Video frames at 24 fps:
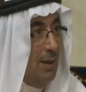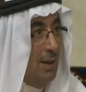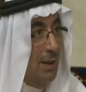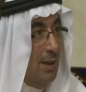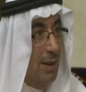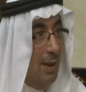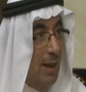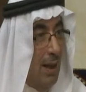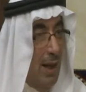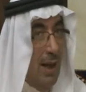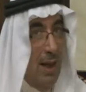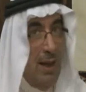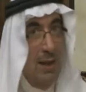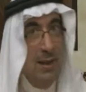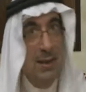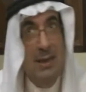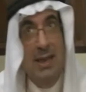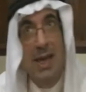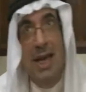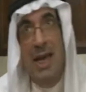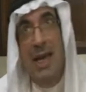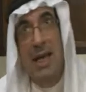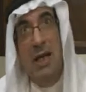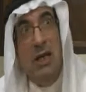and
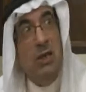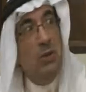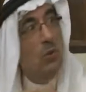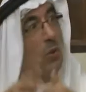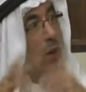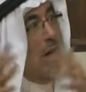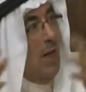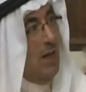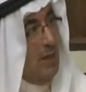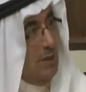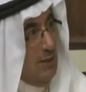saying to us